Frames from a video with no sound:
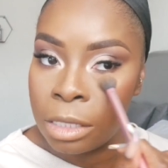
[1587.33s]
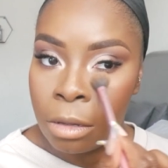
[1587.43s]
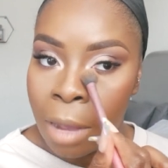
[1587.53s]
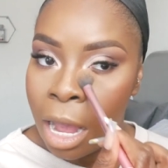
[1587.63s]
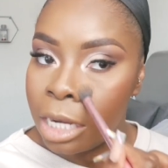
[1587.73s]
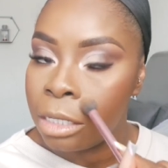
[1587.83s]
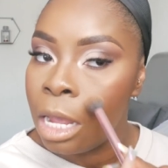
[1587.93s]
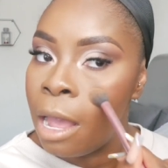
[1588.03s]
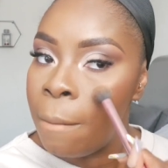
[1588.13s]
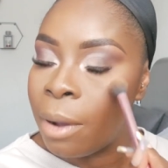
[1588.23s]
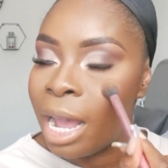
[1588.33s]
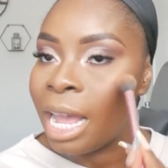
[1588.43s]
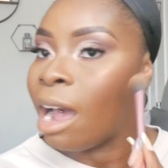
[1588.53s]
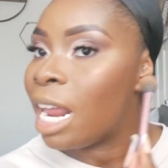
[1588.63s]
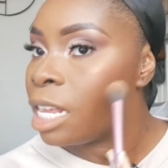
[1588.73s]
So my
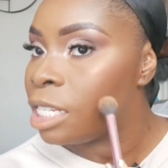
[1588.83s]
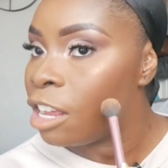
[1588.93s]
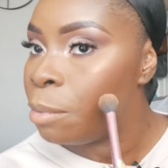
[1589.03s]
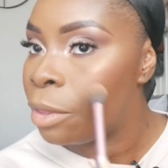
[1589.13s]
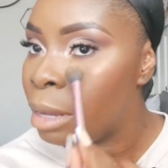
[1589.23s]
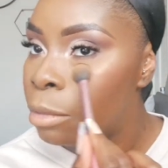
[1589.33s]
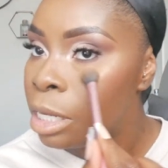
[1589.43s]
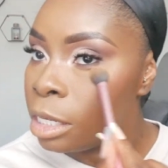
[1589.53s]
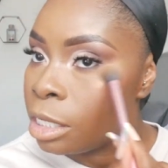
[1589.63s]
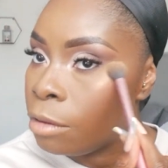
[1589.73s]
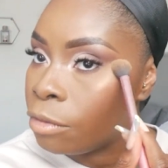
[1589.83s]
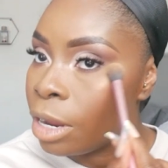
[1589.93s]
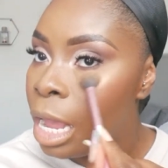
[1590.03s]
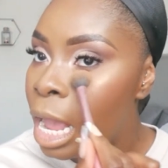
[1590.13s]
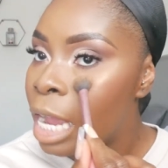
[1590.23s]
highlighter that I've put there, I'm going to dust over it.